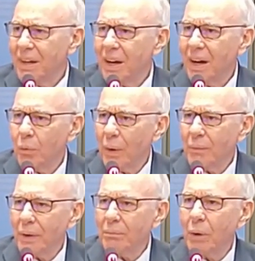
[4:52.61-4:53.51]
uh,
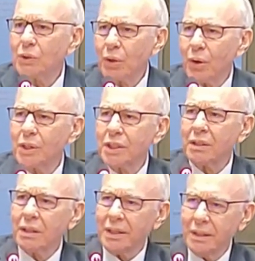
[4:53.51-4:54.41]
when we most
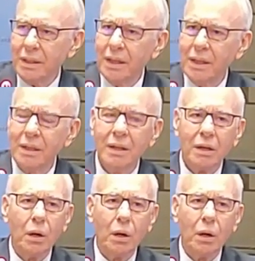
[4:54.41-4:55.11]
urgently need